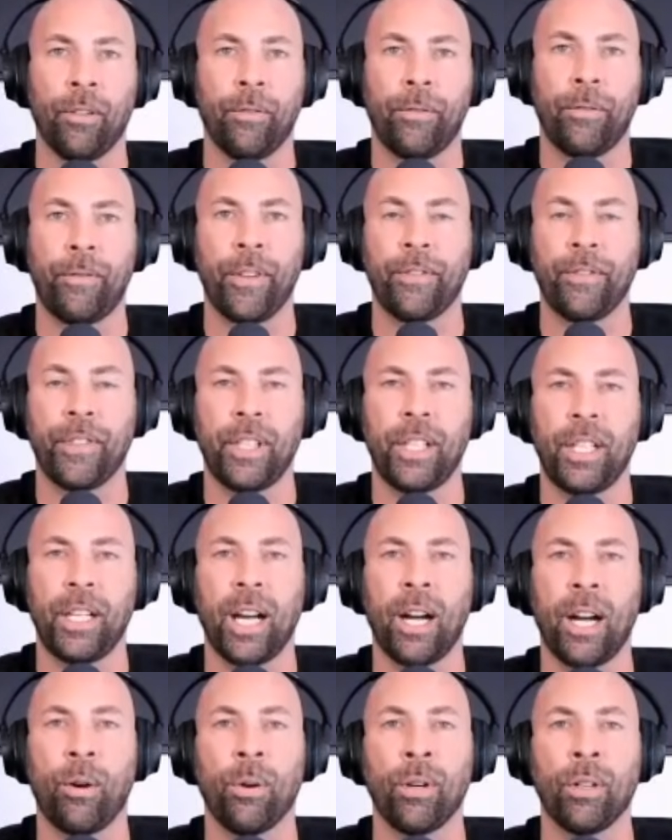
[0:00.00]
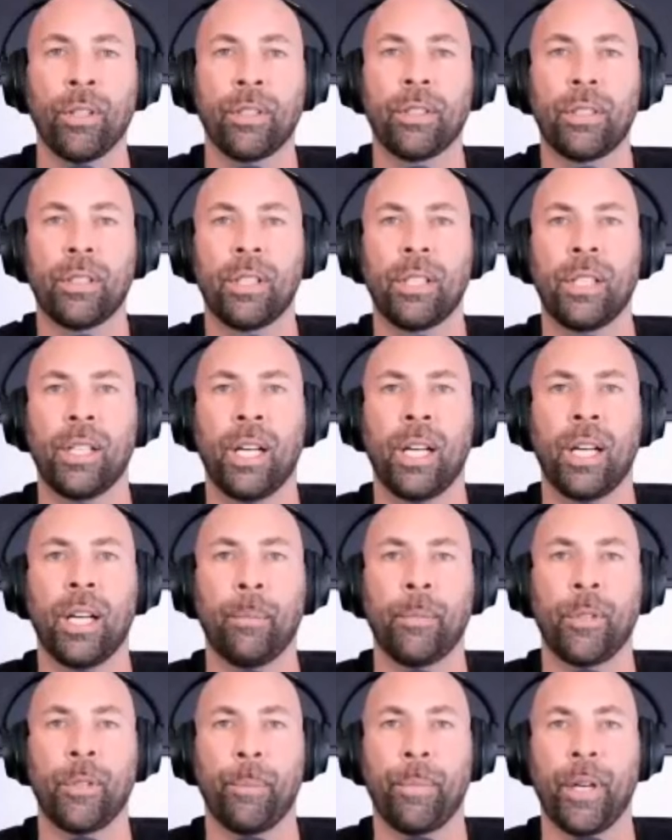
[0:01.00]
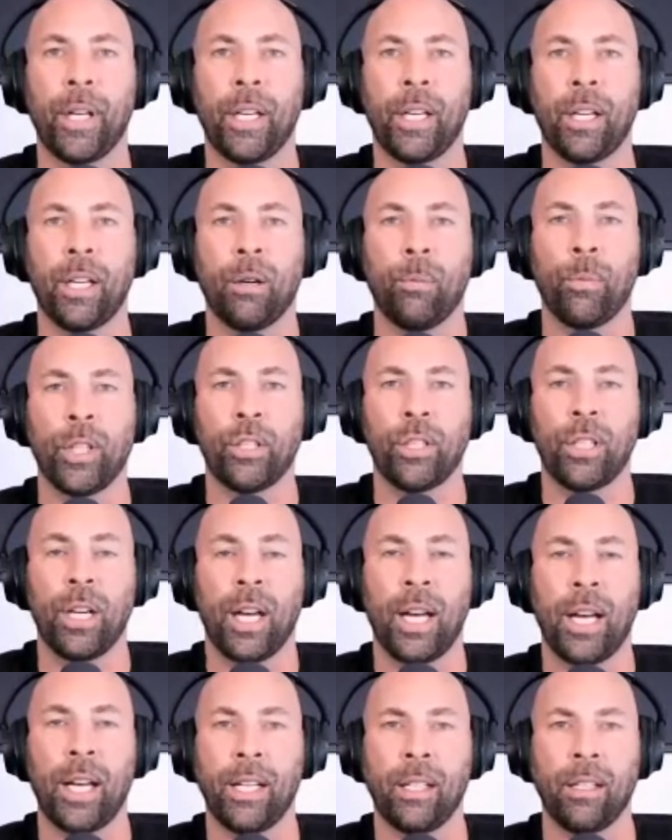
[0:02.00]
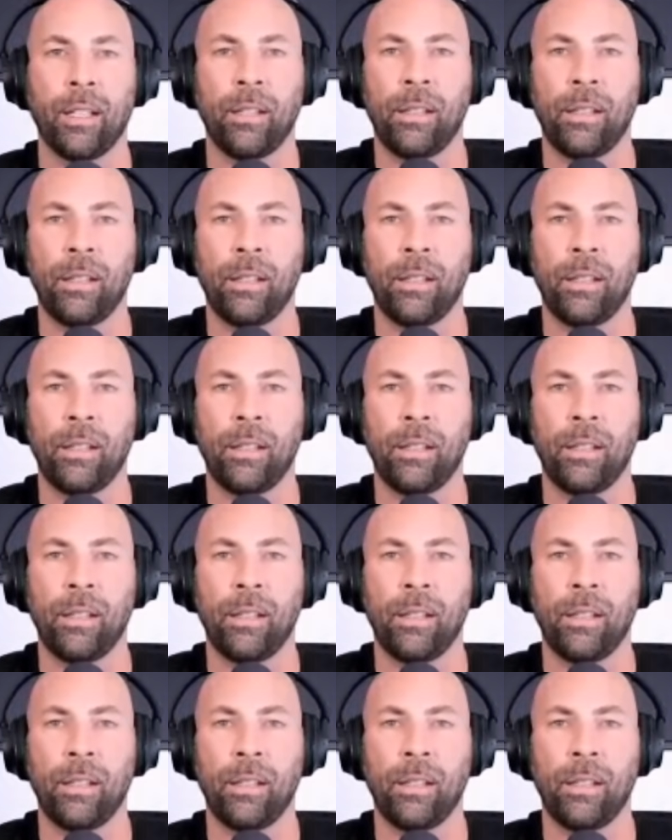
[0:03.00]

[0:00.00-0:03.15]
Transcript: 15 hours, depending on which night.